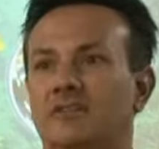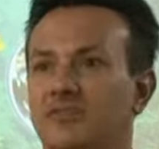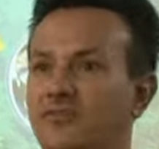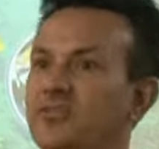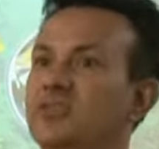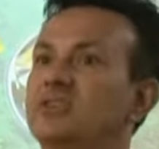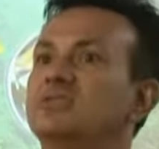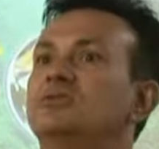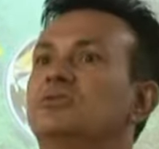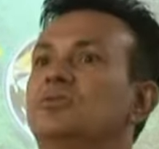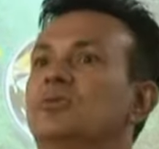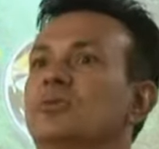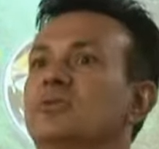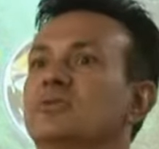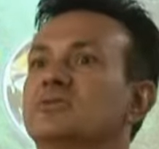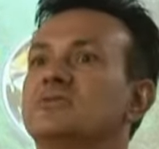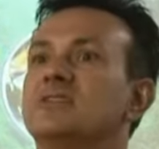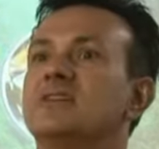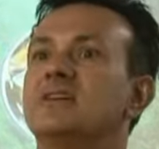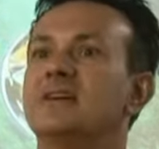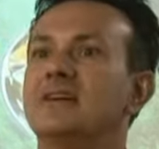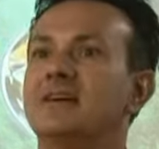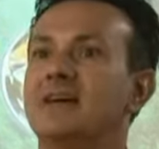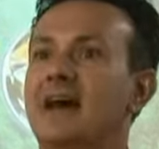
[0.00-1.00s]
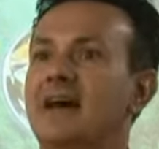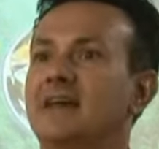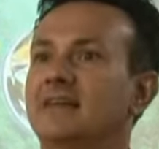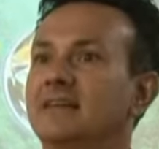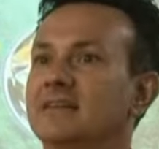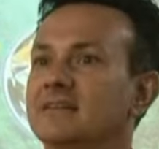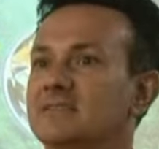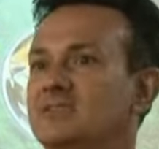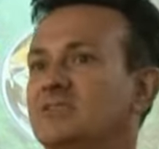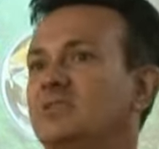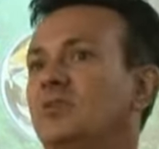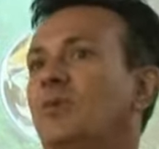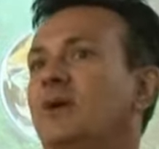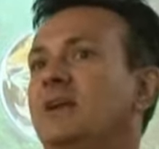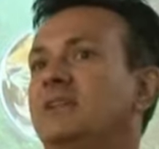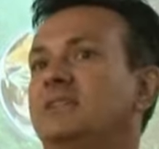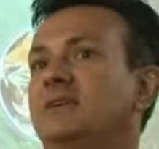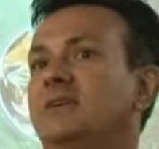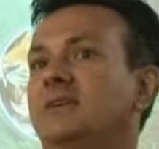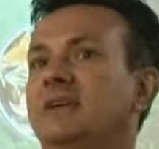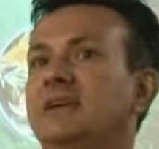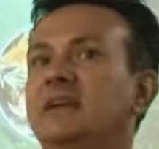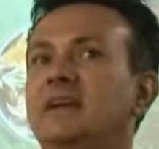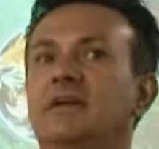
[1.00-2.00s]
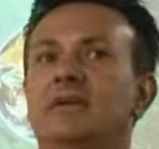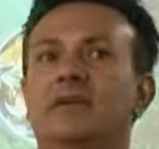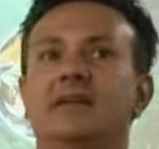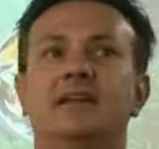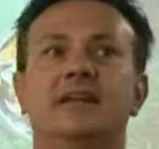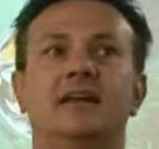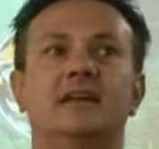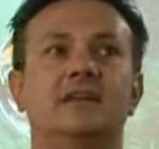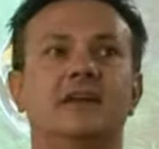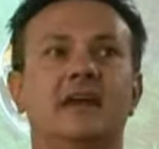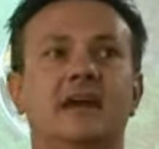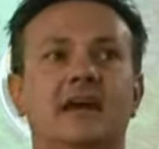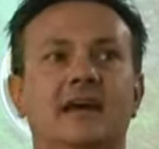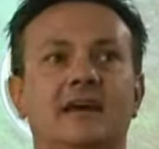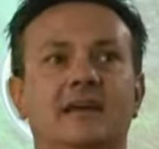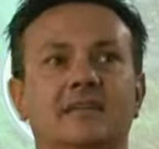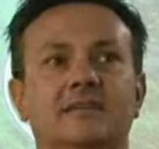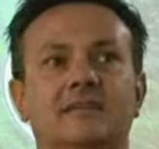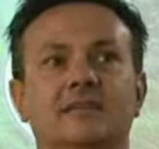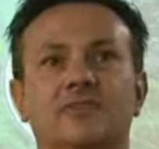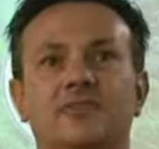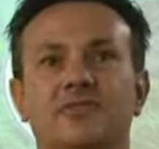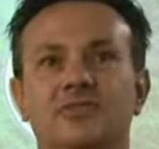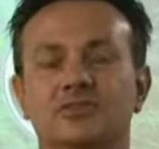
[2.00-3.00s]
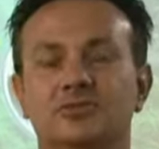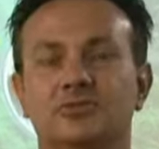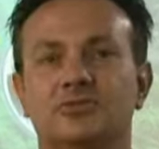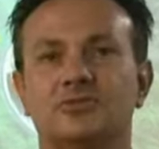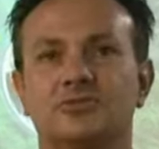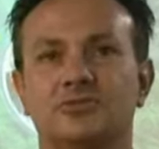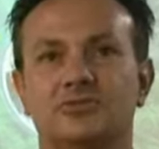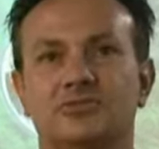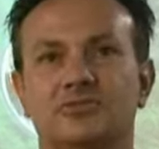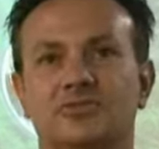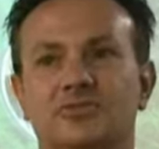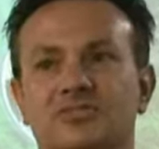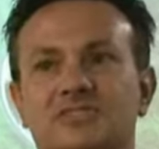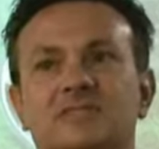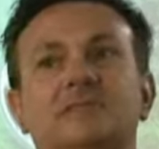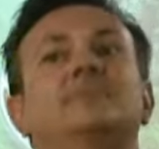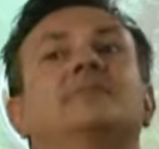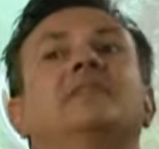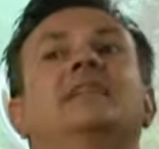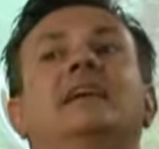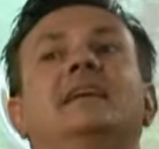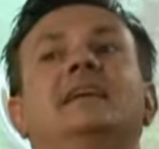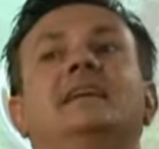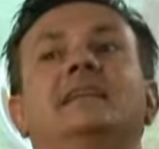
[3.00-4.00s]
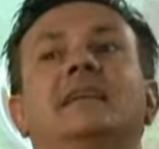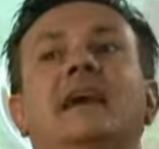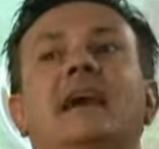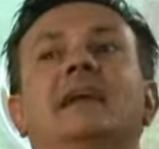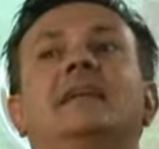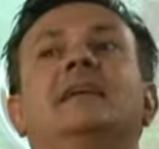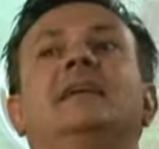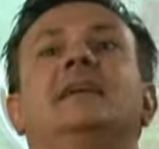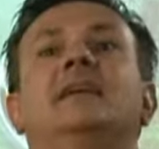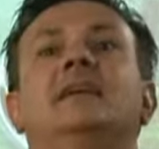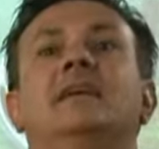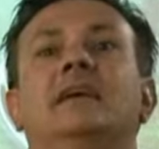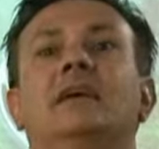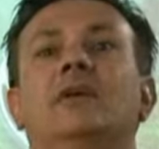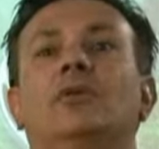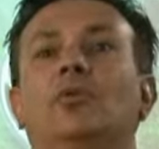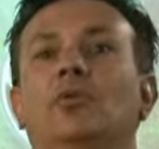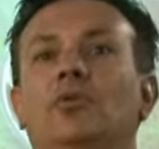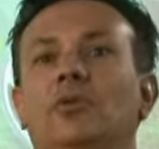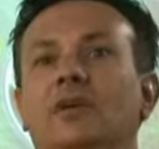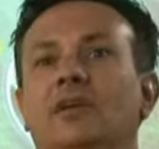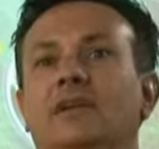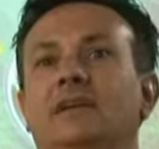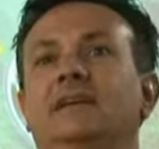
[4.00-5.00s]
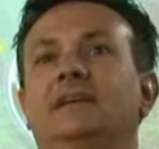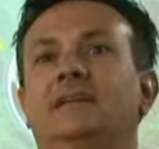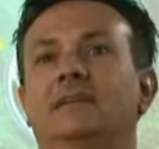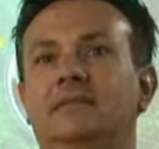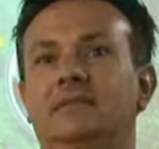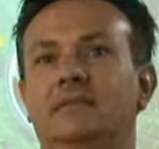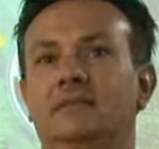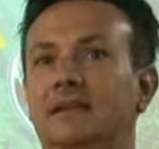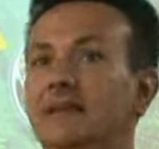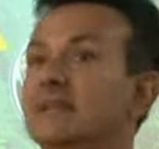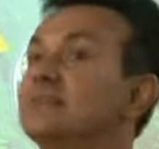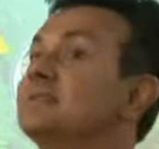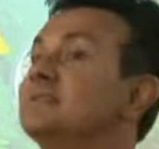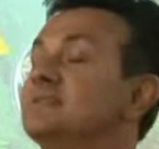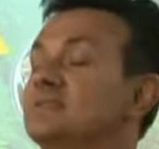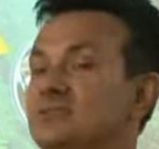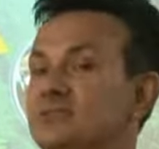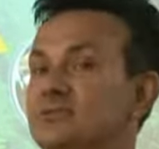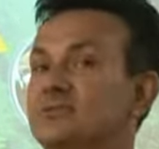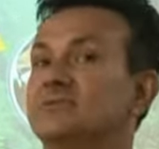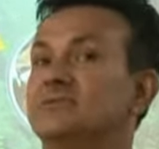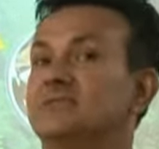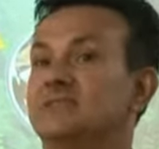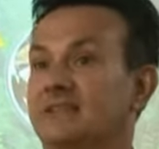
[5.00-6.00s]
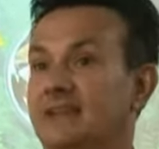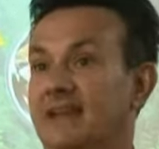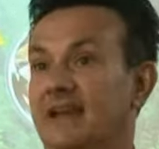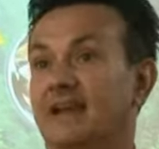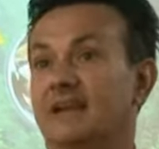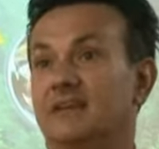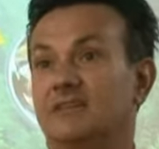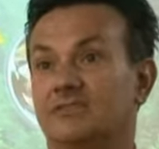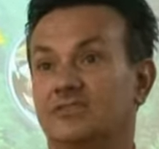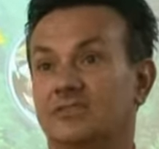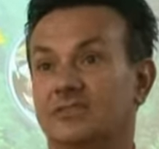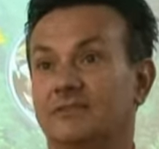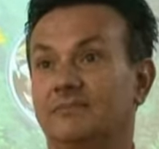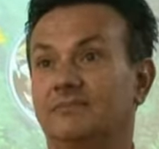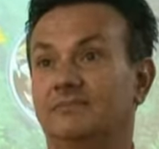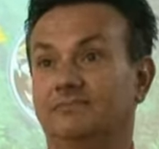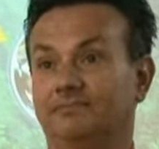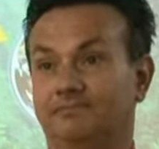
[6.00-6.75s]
the visuals and listen to what they're hearing, and the visuals are so stimulating that it really gets the students engaged.